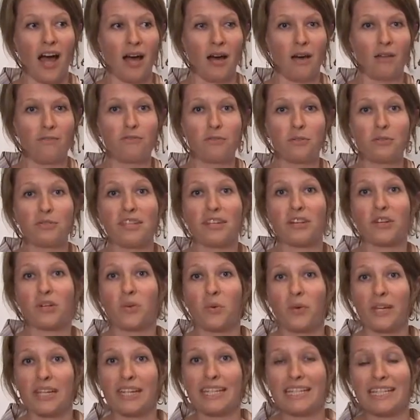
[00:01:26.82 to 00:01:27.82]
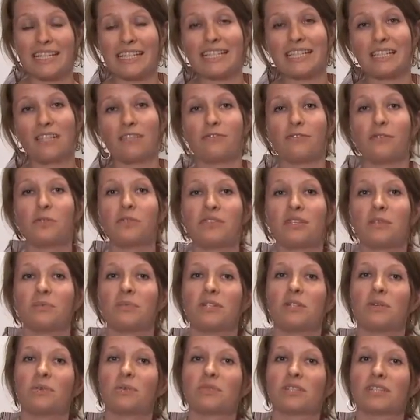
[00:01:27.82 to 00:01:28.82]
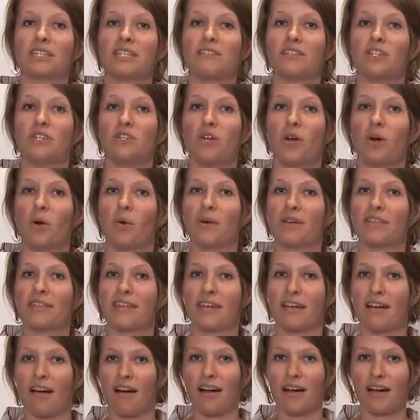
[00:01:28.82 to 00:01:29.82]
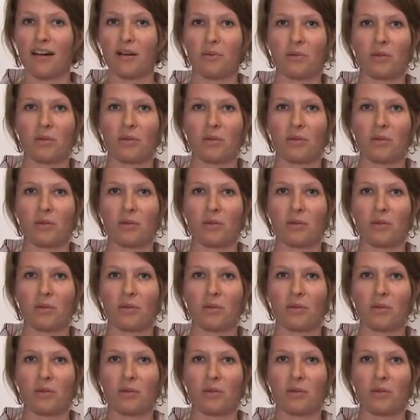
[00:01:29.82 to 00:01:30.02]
foods that are quick and easy, foods that we don't really even know what they are.